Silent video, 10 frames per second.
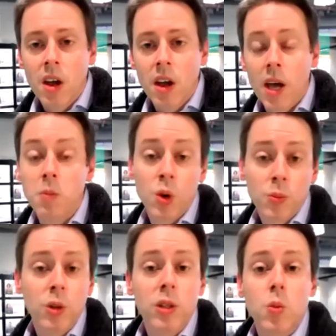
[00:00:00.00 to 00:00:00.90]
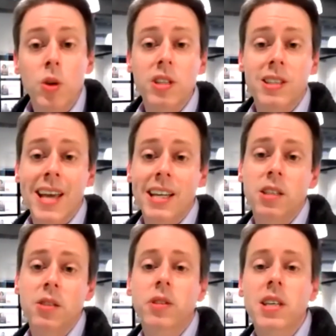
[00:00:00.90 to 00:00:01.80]
And more importantly, will this
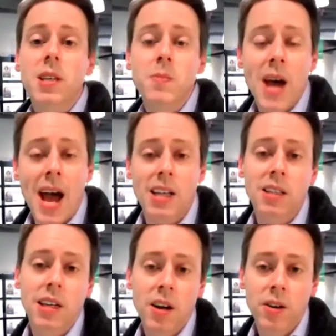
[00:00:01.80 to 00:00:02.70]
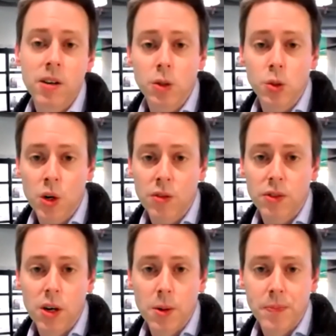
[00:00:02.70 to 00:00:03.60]
negatively impact the caregiver's
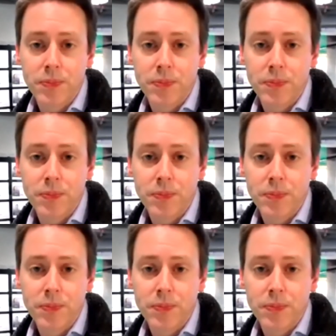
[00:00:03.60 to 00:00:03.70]
workflow?